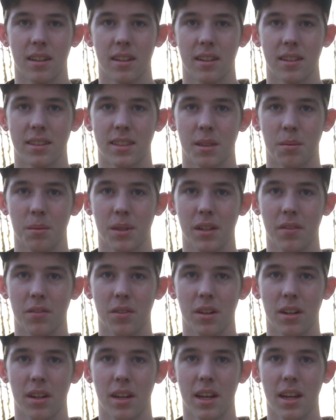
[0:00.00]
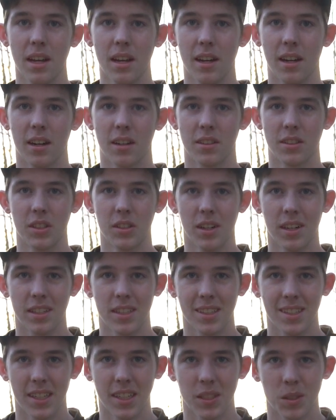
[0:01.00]
it's gonna be it for today. I'll see you guys
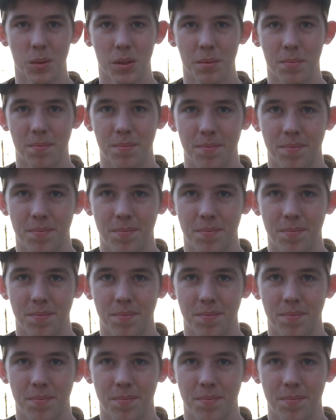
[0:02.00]
on the next one.